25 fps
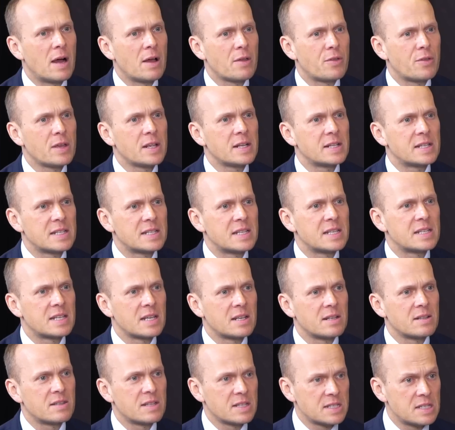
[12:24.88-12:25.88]
I think this
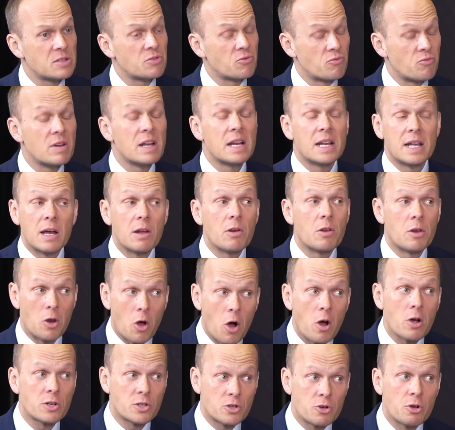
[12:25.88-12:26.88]
is really a
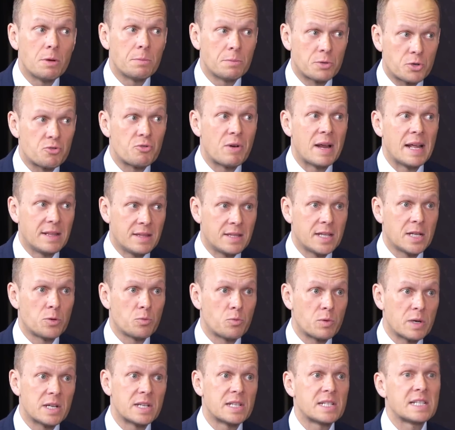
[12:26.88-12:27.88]
long-term trend that
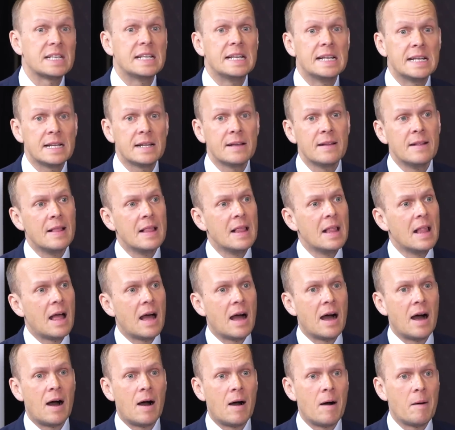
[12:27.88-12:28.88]
we're seeing.
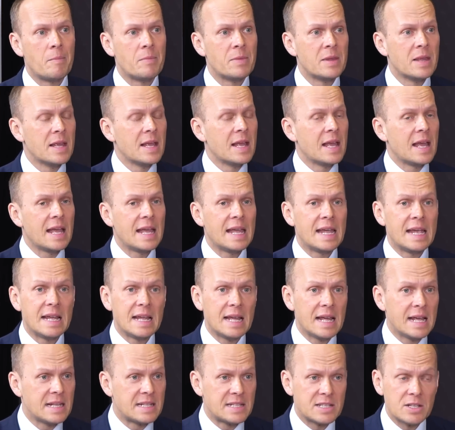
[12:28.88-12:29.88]

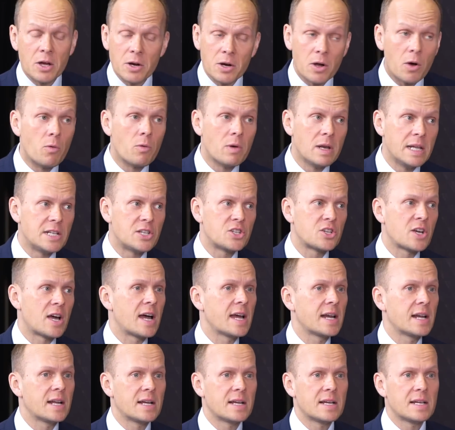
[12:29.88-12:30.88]
It's not only
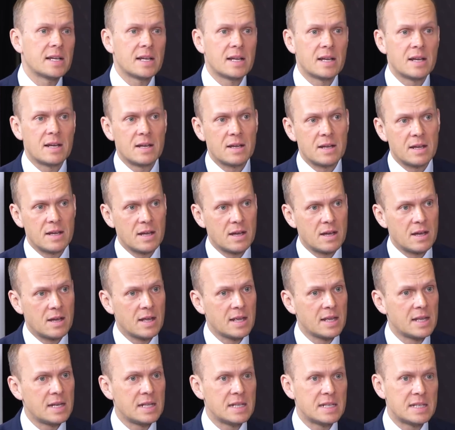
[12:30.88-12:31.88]
China,
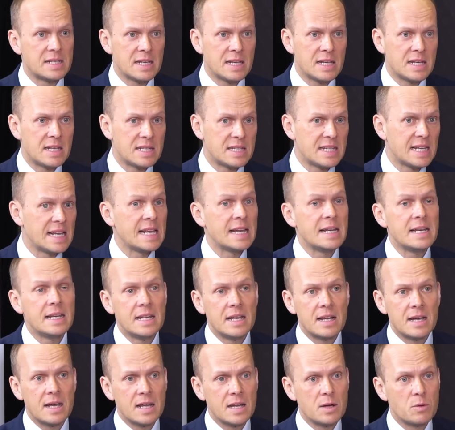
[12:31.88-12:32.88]
it is
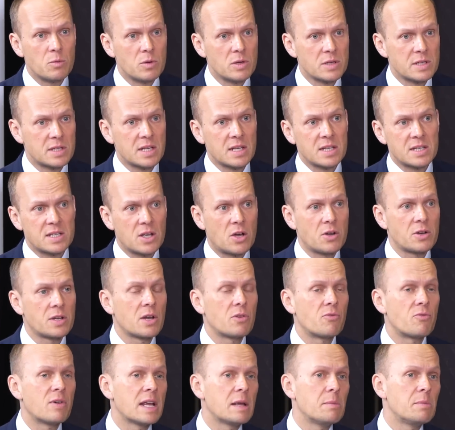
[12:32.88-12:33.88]
India, it was Saudi
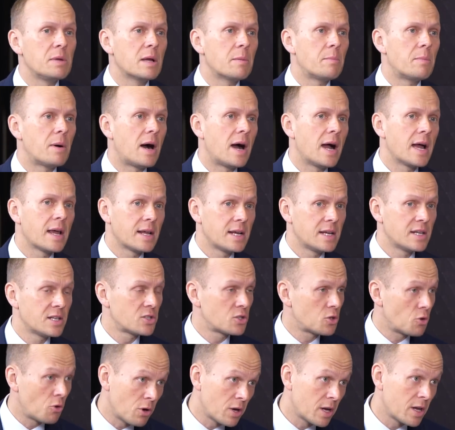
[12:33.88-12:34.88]
Arabia buying, it is
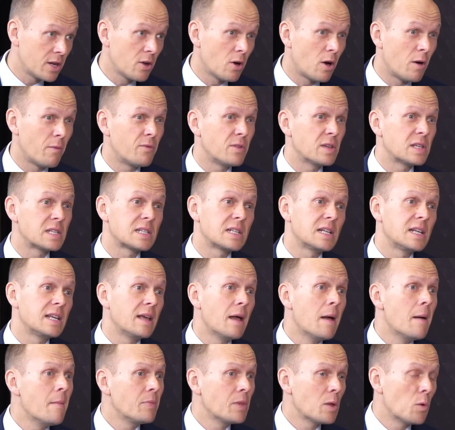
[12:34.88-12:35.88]
Turkey obviously.
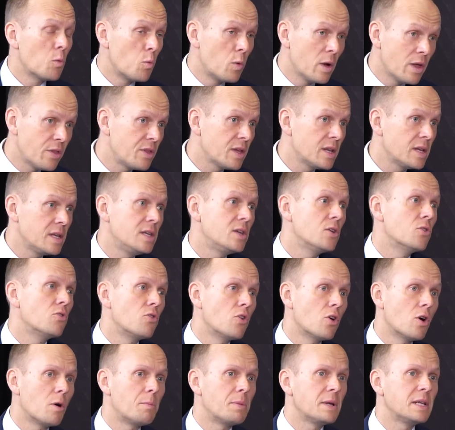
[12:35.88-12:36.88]
Within
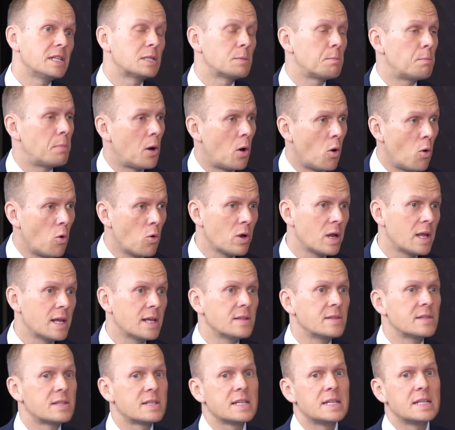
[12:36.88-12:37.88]
Europe, it's
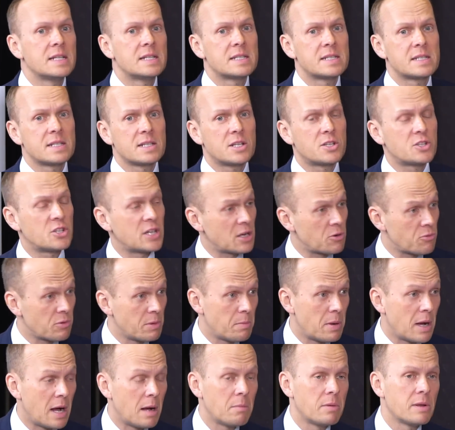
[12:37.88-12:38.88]
Poland, it's Czech
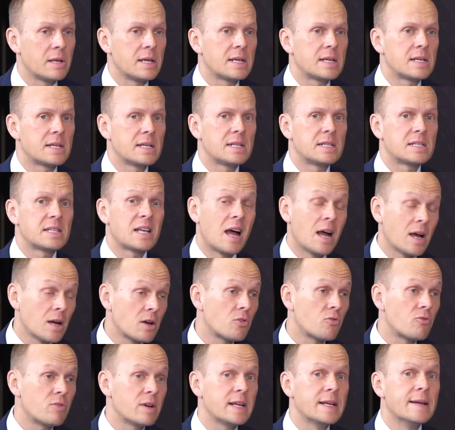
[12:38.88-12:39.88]
Republic, it's
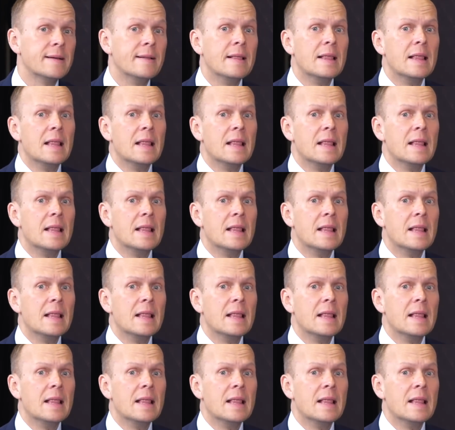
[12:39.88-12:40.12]
Hungary,